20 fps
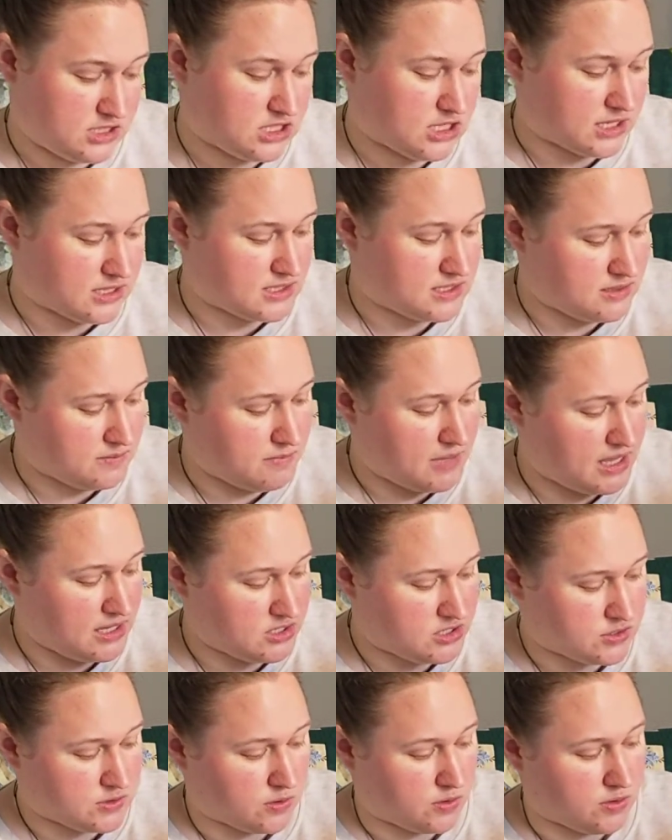just to make
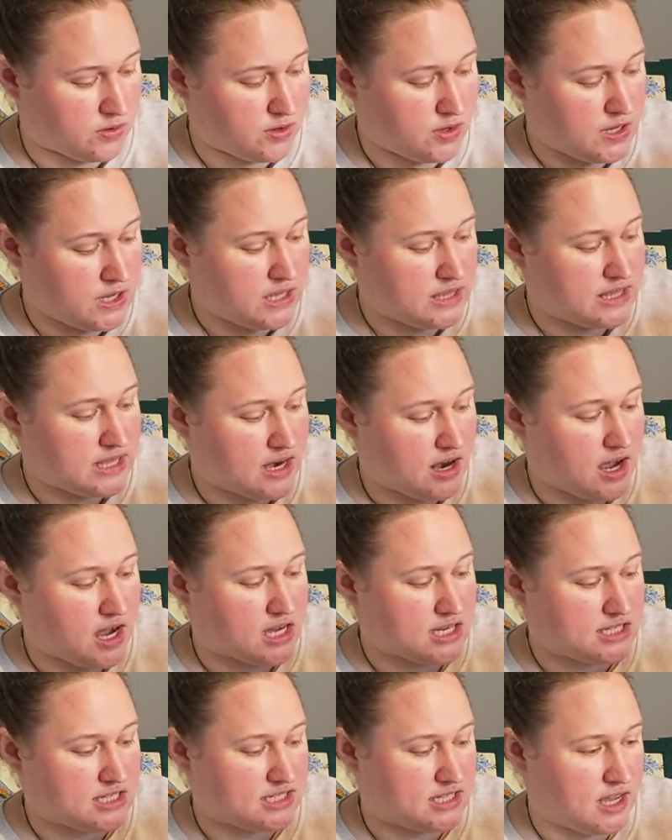sure that
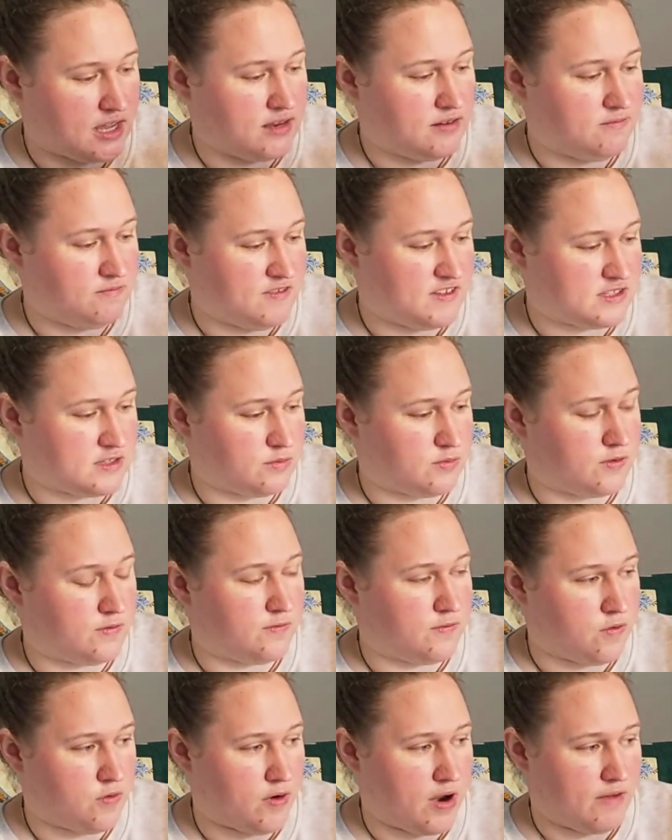Hush stayed visible
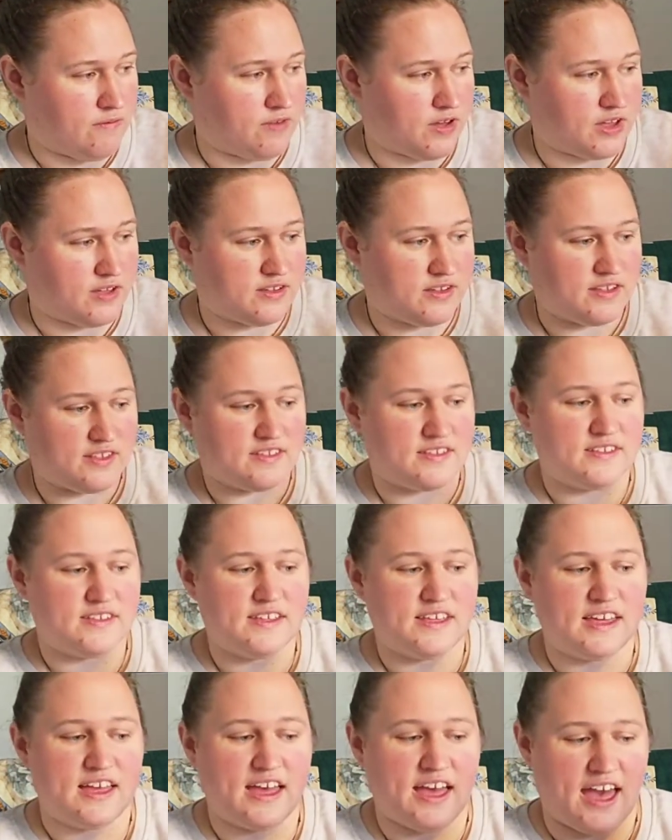forever.
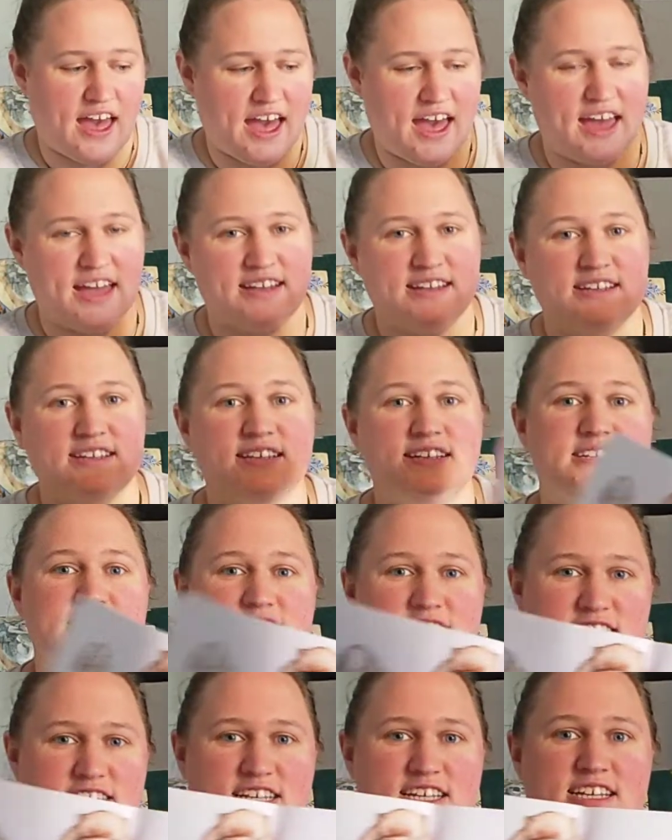And
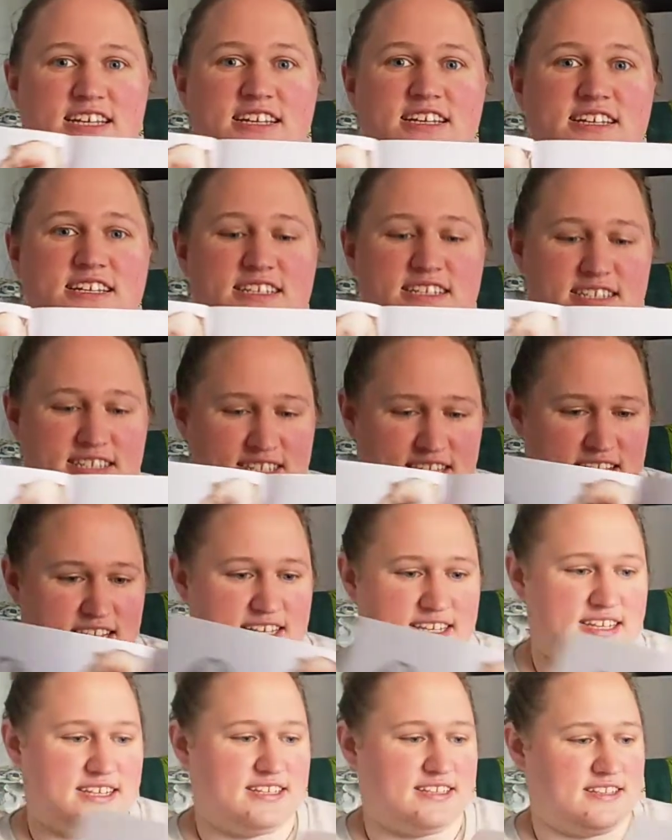she
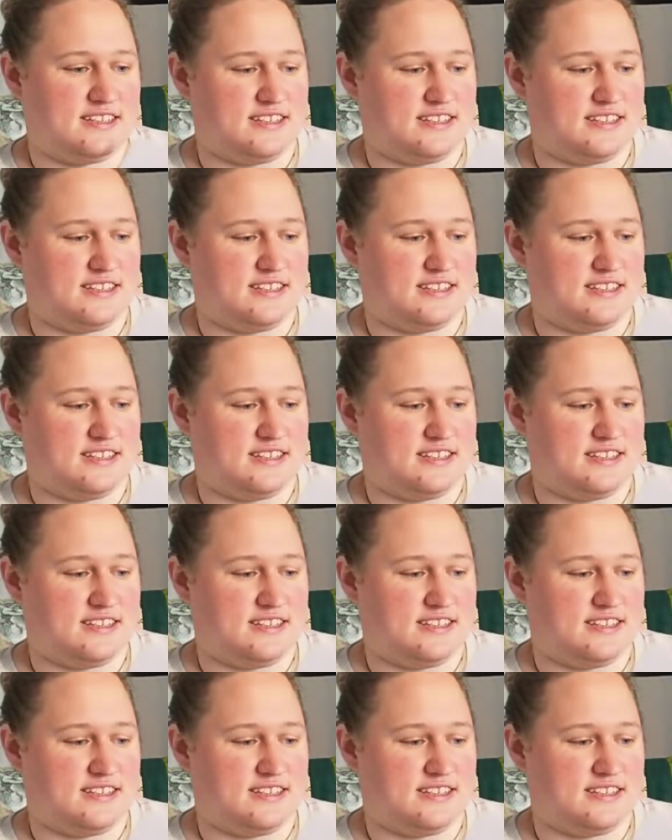did.